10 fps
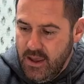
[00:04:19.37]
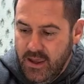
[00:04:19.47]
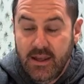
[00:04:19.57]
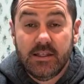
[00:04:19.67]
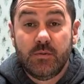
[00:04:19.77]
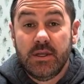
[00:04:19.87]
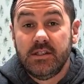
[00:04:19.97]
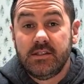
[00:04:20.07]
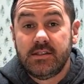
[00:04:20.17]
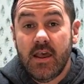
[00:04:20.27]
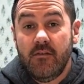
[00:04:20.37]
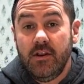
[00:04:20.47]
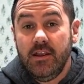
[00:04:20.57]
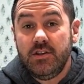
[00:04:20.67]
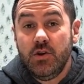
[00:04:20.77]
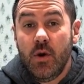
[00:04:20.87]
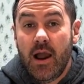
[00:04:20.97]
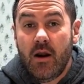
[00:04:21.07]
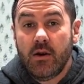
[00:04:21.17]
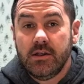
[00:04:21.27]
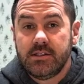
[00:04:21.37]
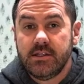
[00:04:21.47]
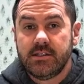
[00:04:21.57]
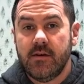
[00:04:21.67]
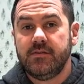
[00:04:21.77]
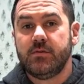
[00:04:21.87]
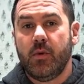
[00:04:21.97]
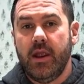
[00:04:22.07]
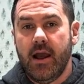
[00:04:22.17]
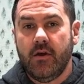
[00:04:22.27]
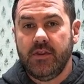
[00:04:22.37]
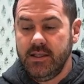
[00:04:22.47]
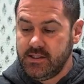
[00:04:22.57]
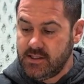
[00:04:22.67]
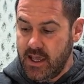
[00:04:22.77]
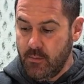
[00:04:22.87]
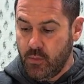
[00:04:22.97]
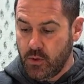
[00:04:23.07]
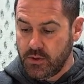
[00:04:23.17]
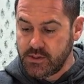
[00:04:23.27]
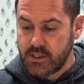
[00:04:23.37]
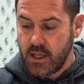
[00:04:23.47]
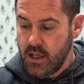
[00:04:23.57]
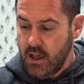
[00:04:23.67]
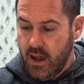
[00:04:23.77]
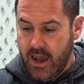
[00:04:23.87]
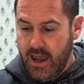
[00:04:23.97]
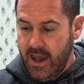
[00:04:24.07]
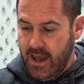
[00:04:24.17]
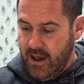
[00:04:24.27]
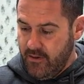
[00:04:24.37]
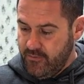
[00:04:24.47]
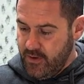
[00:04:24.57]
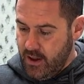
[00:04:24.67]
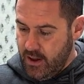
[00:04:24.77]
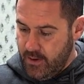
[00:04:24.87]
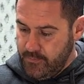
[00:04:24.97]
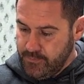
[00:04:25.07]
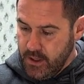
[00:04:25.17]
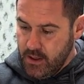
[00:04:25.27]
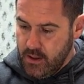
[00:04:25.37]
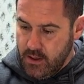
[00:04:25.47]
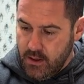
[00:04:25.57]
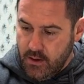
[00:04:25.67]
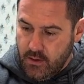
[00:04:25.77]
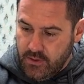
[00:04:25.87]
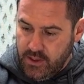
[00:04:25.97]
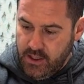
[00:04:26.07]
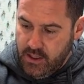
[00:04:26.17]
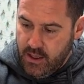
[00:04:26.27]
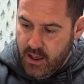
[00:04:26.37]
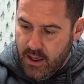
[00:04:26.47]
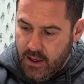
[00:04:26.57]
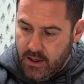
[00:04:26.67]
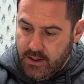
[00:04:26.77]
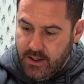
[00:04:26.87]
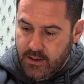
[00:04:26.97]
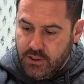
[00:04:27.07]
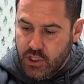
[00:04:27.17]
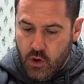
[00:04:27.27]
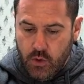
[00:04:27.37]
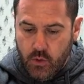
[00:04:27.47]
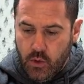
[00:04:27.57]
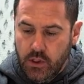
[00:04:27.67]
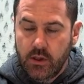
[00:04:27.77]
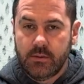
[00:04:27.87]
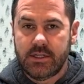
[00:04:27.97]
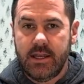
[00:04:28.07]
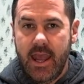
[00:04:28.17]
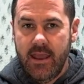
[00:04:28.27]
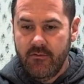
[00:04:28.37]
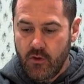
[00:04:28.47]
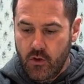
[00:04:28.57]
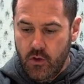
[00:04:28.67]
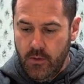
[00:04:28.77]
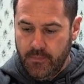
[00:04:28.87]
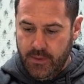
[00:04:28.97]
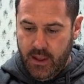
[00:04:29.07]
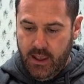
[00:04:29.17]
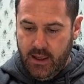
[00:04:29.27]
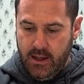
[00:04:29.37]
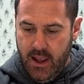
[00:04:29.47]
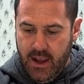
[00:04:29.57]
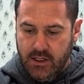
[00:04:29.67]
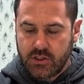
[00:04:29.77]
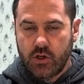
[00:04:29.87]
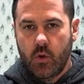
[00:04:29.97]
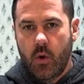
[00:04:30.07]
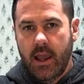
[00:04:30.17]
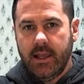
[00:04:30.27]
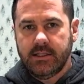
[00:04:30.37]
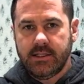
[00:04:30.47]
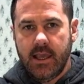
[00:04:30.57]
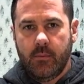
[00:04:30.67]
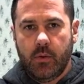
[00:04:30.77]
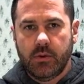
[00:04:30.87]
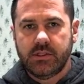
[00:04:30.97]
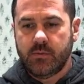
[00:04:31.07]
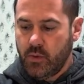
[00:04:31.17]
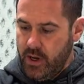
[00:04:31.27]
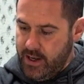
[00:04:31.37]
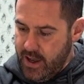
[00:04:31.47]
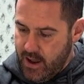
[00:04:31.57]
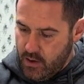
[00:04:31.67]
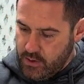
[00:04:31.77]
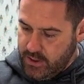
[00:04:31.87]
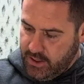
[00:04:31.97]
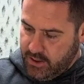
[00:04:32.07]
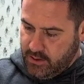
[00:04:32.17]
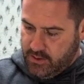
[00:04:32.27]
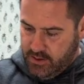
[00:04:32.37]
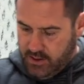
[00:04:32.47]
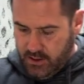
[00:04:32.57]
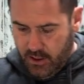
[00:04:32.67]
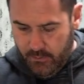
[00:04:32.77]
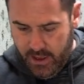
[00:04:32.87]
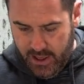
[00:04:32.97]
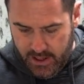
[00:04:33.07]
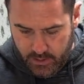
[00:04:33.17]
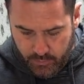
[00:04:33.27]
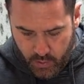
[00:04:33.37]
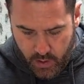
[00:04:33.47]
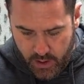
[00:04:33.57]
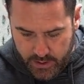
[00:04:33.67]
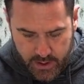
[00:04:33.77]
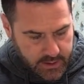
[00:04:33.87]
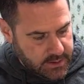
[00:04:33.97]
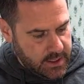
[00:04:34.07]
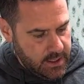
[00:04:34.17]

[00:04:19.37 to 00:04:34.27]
It has been 72 hours since I've sprayed out these samples. I have the Sherwin Williams Naval and Extra White samples sprayed out in the Command product